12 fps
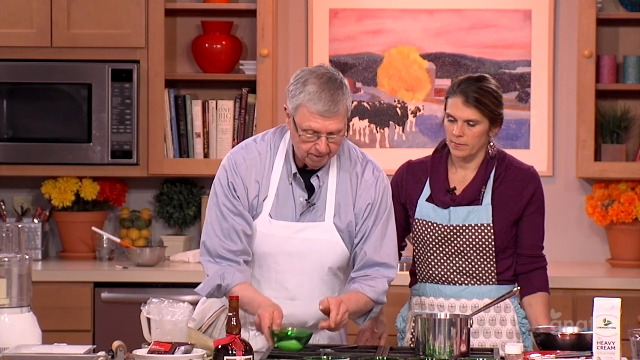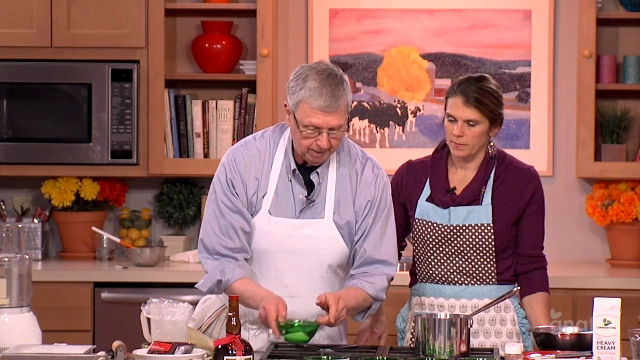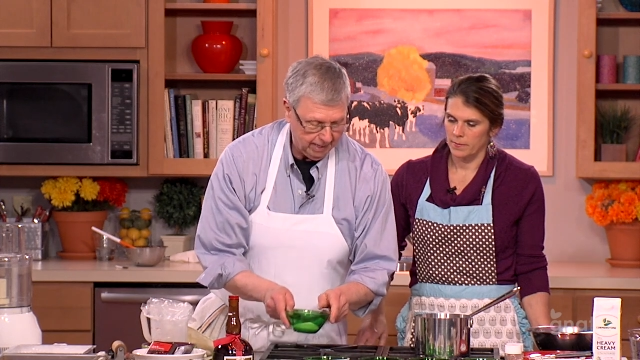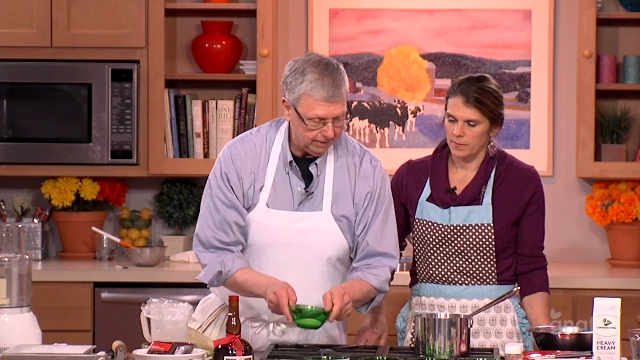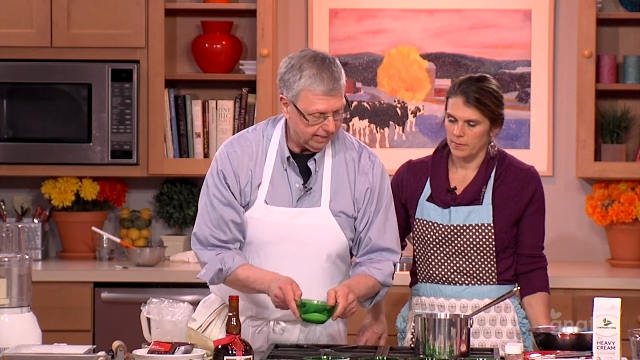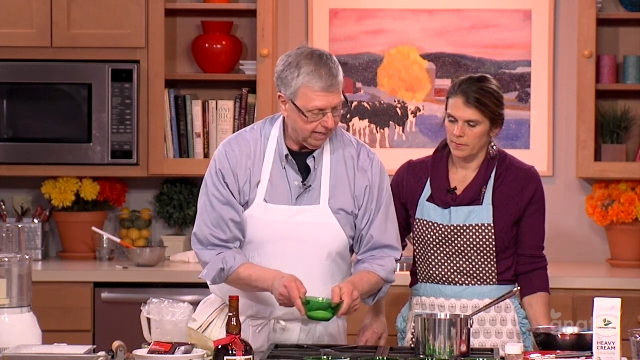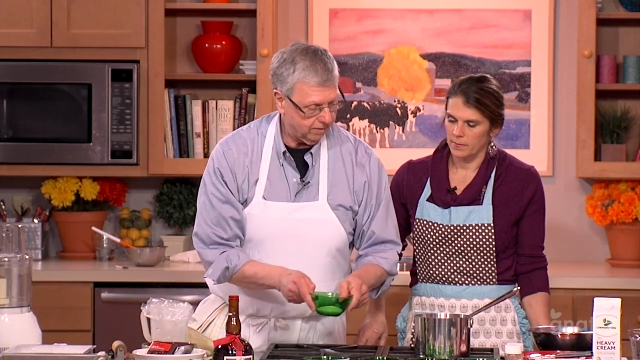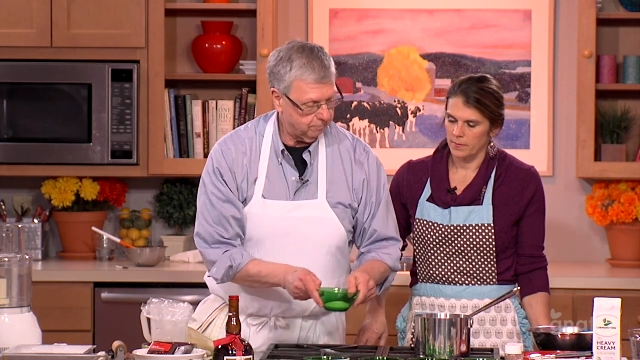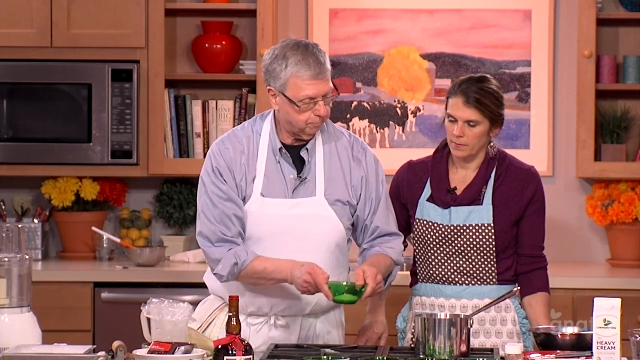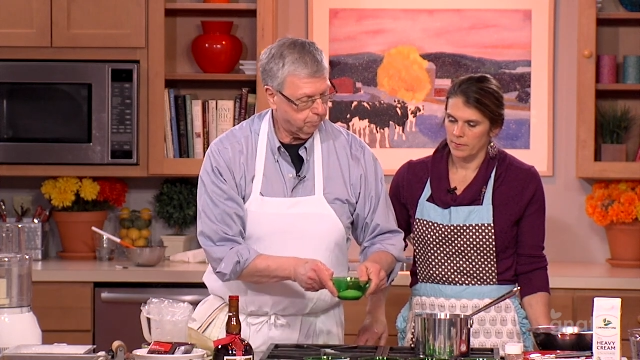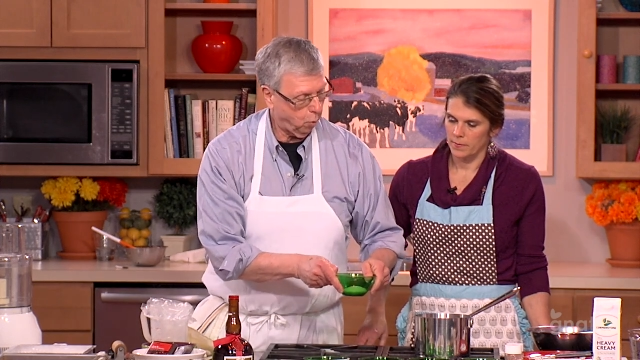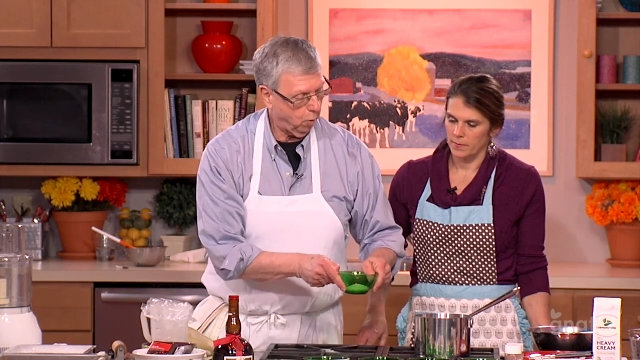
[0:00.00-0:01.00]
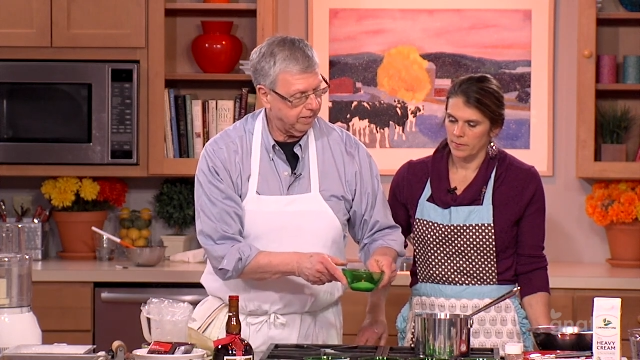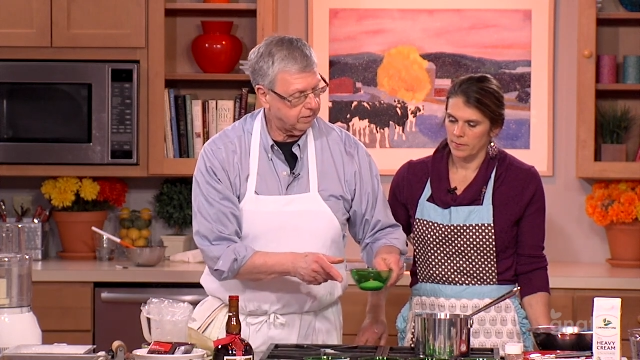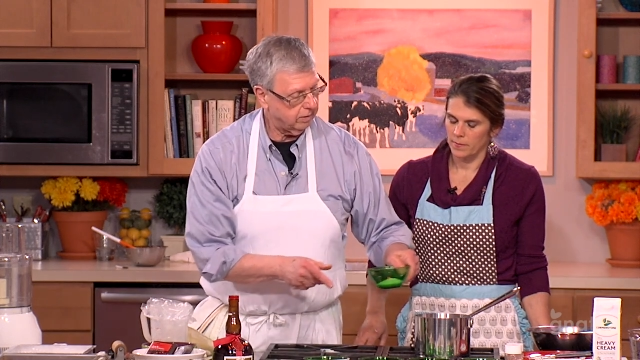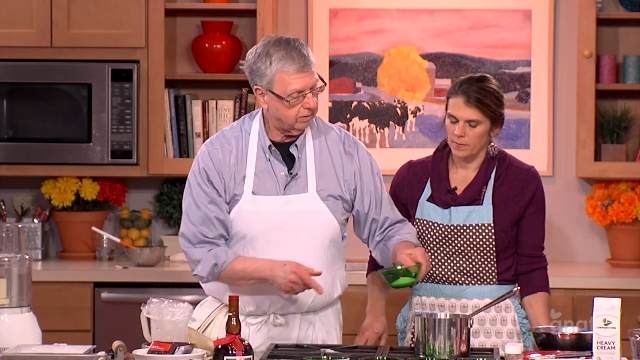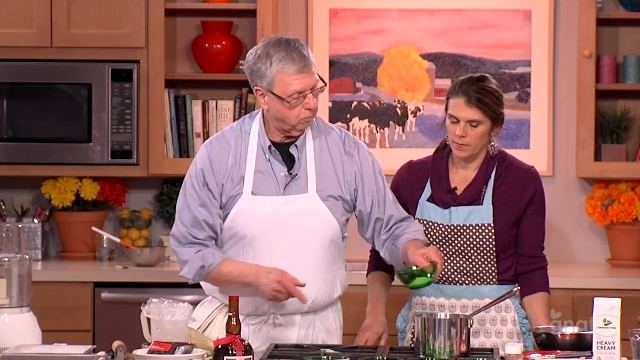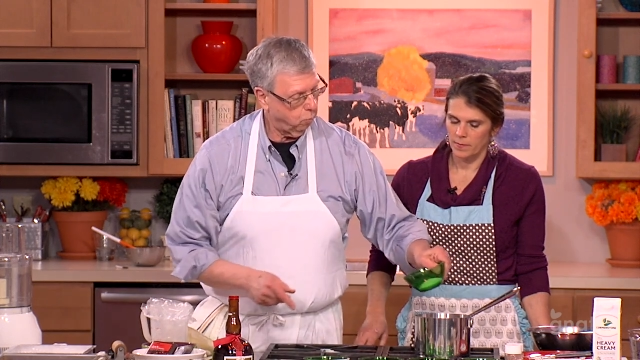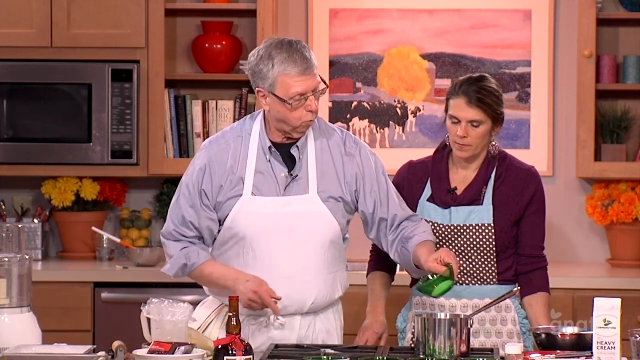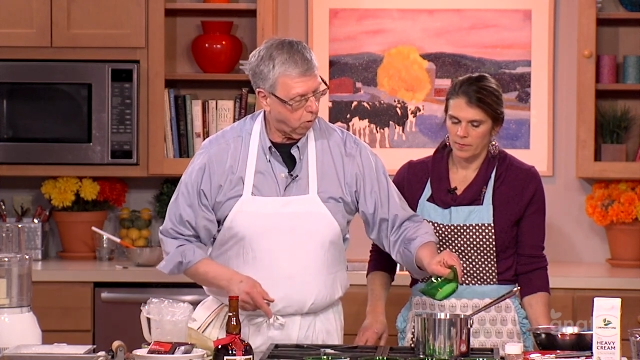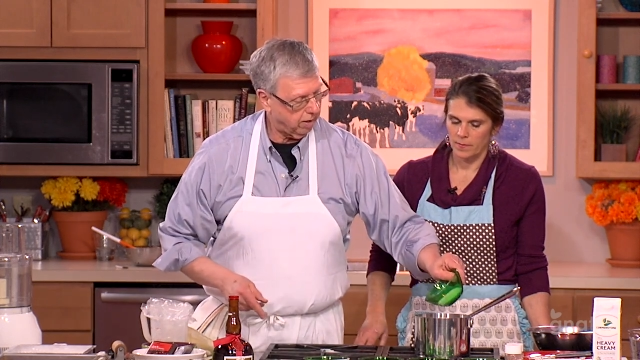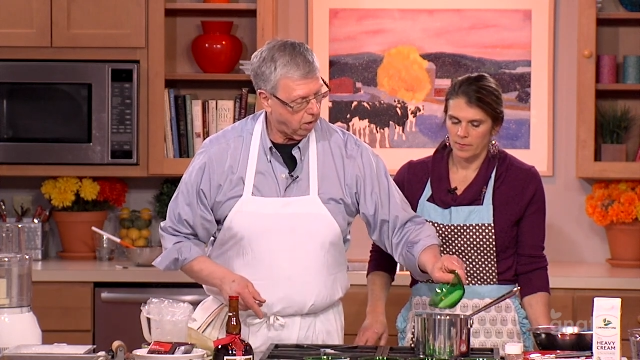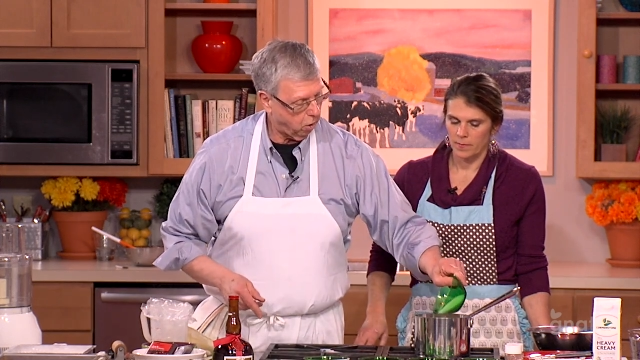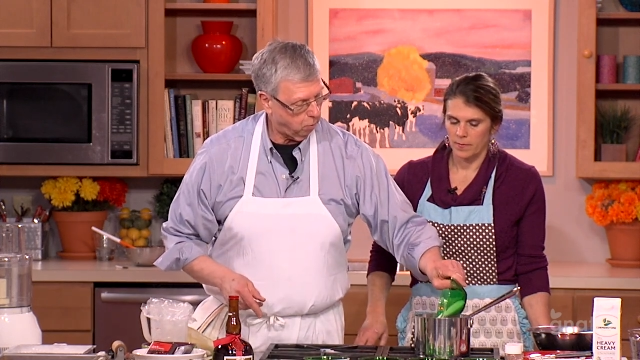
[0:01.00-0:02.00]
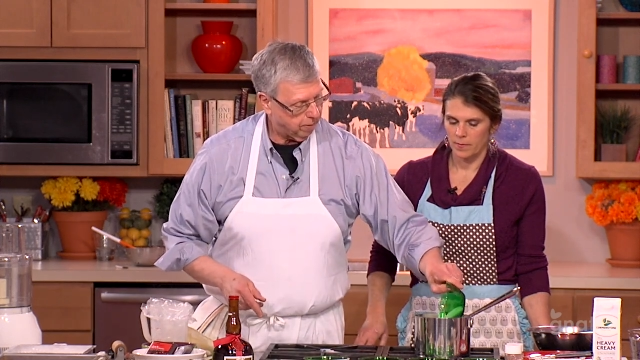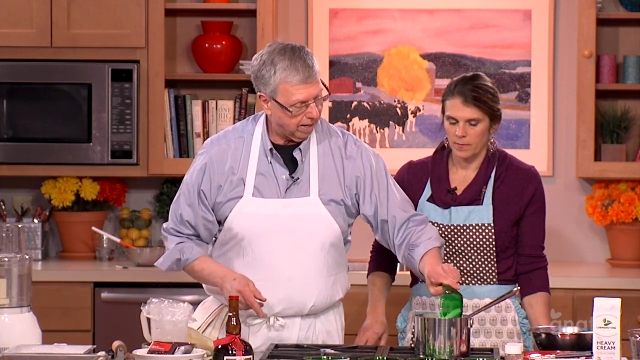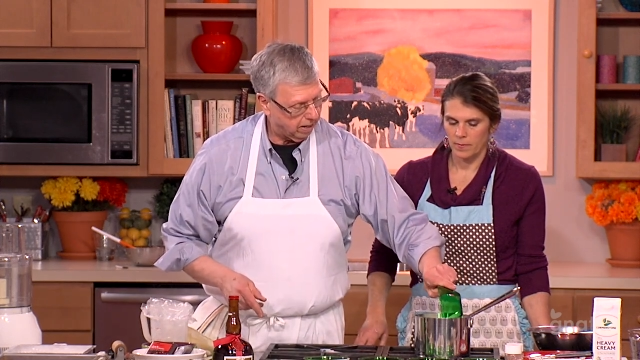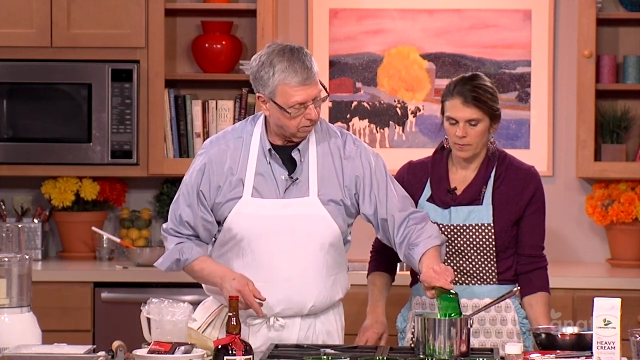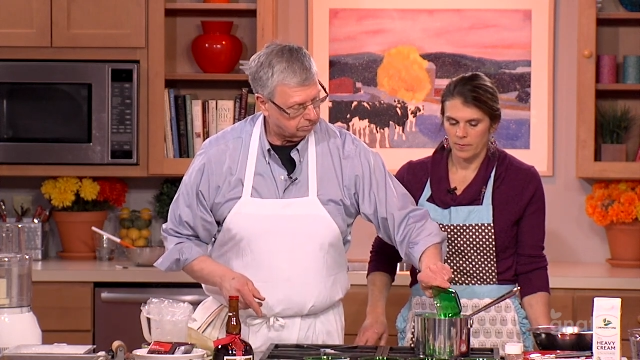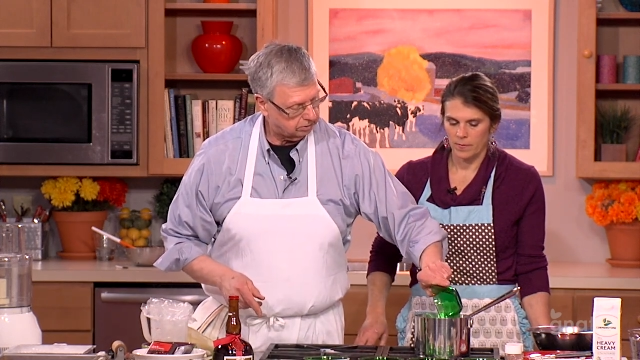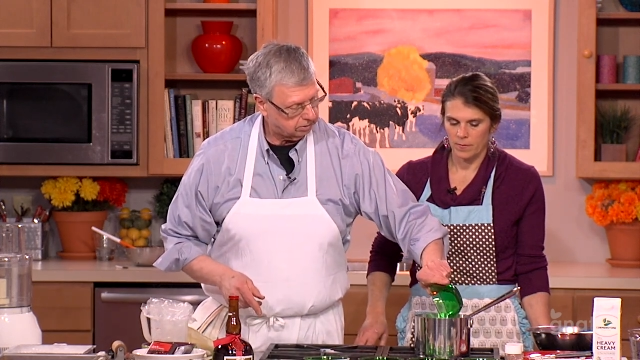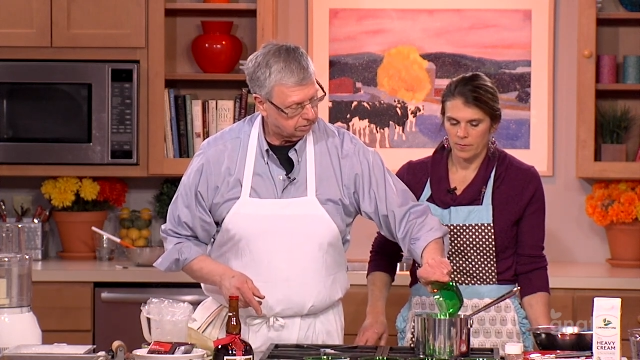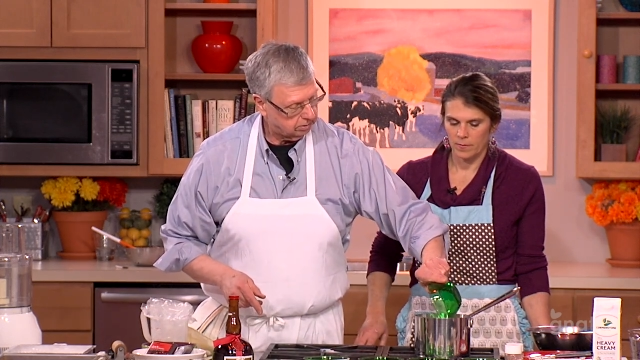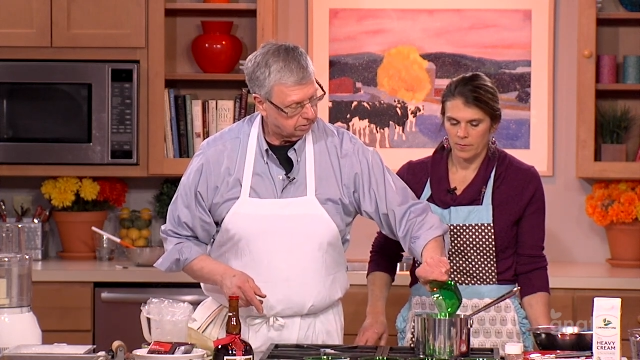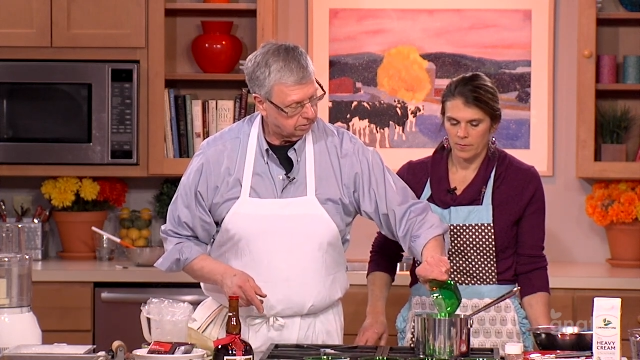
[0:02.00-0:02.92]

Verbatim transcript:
Speaker 1: and then 0.10 pounds